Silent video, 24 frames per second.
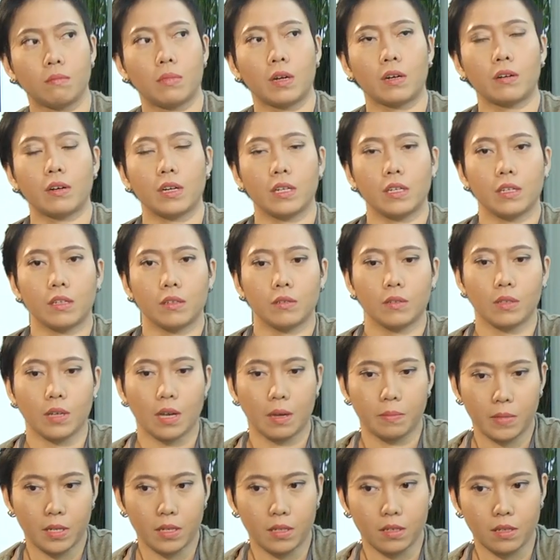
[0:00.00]
But right now,
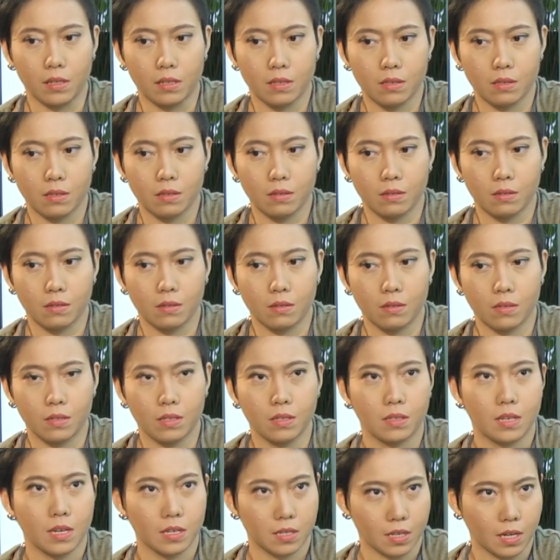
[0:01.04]
I mean,
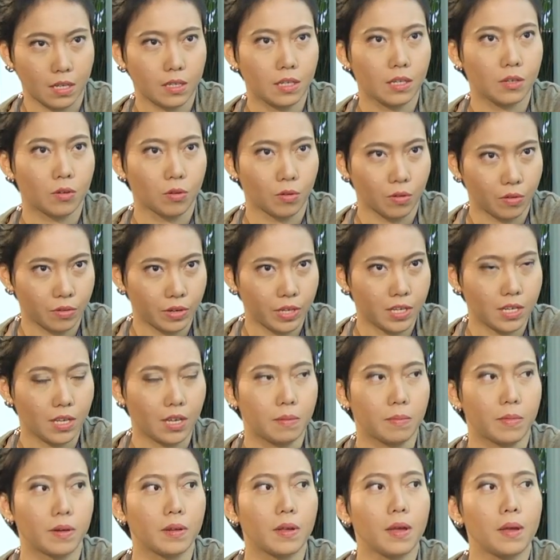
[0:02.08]
there's nothing concrete
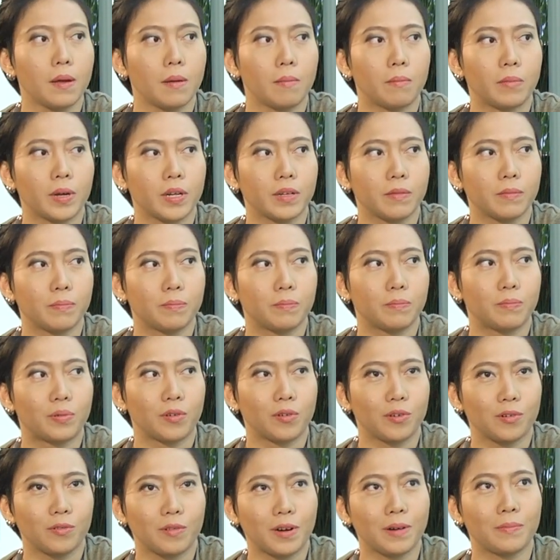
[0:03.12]
yet. But
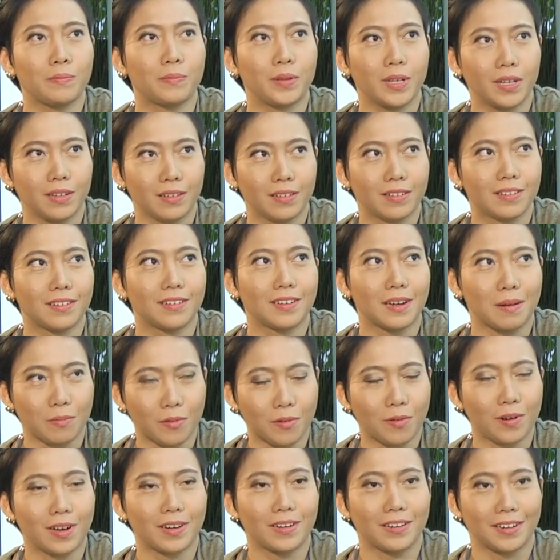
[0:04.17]
Perodua being the
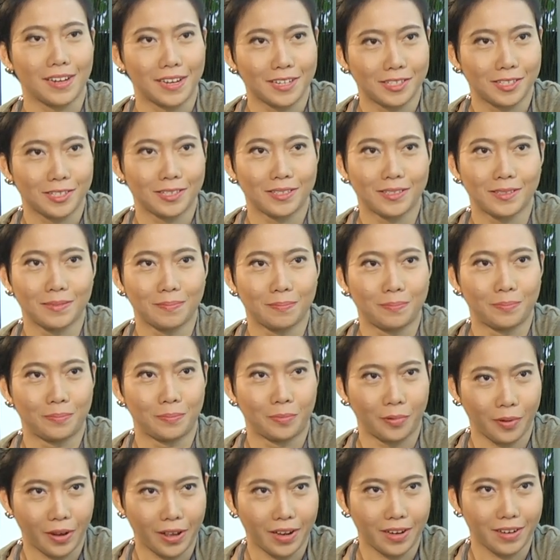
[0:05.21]
number one national
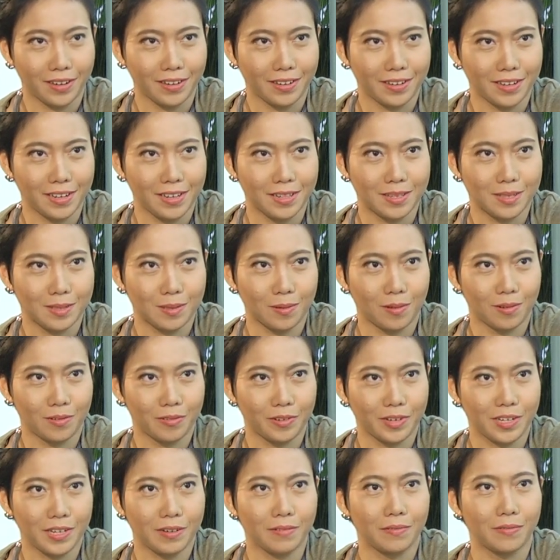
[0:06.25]
brand, it's
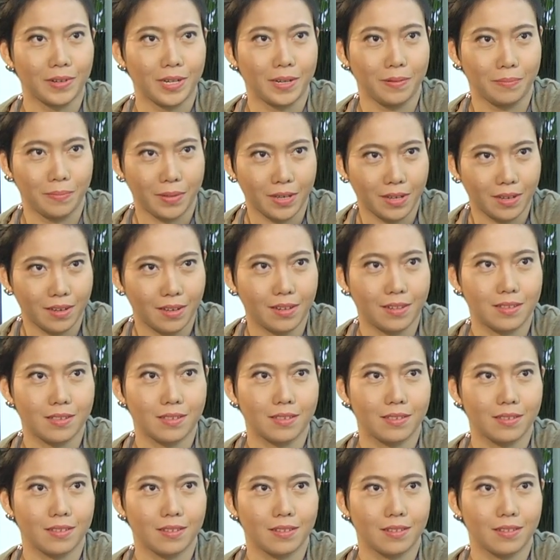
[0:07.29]
already really big.
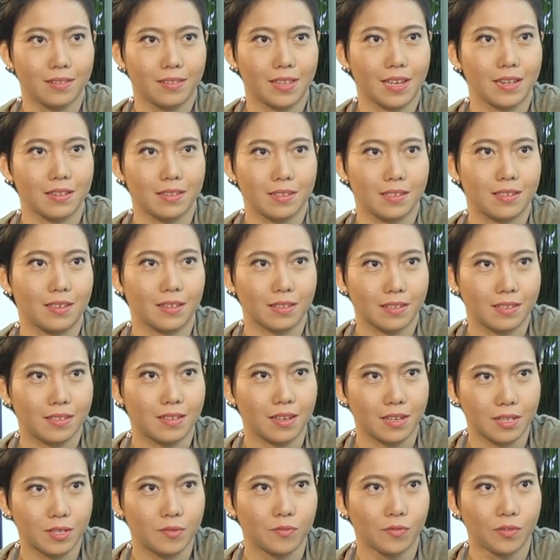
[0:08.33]
It's that
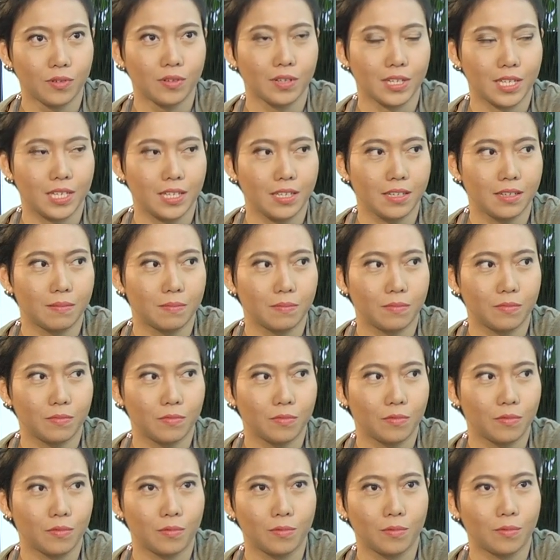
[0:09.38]
successful here.
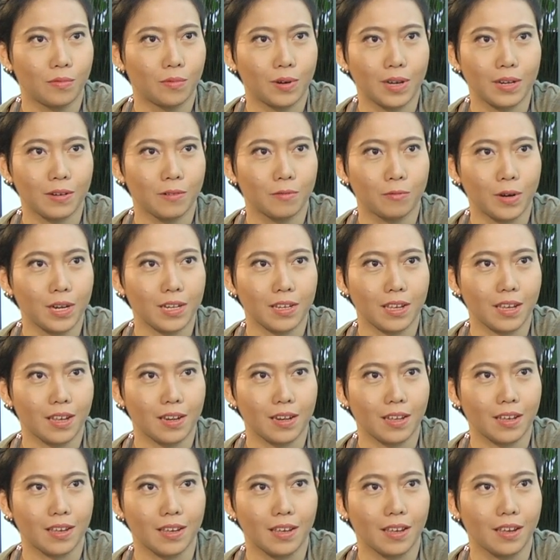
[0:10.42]
What can
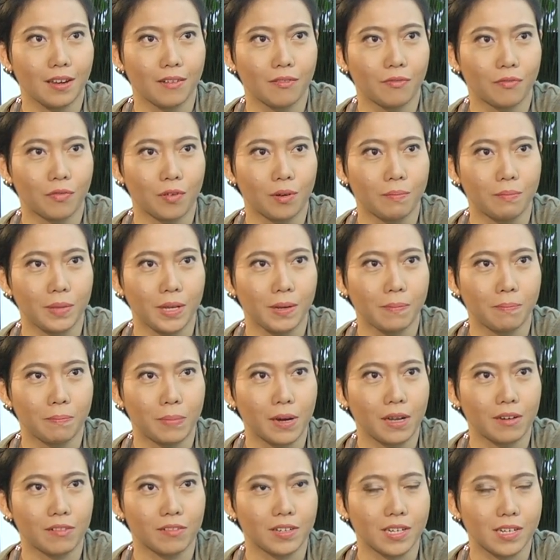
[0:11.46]
they gain from being
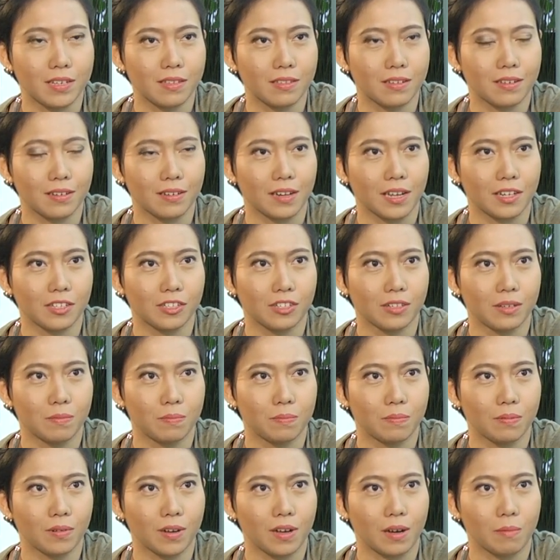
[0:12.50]
part of this third national
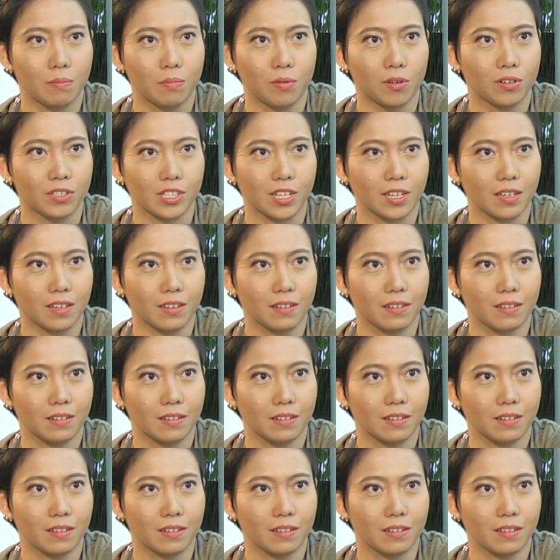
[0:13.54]
car project?